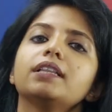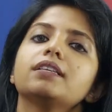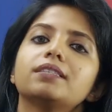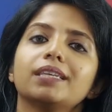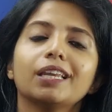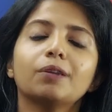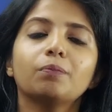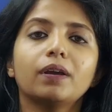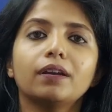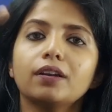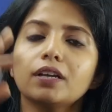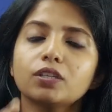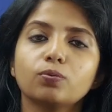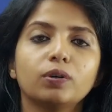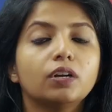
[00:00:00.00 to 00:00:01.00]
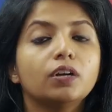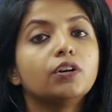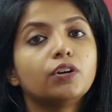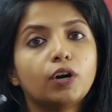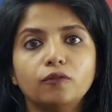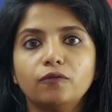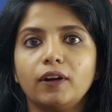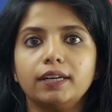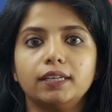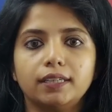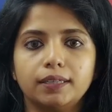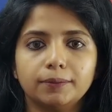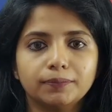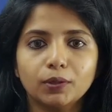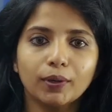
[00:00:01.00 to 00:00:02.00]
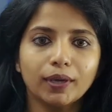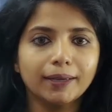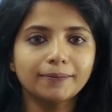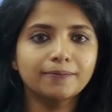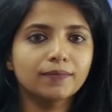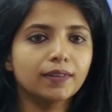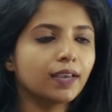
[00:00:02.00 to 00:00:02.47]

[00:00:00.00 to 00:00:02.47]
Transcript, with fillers: in the seat matrix we could not find it okay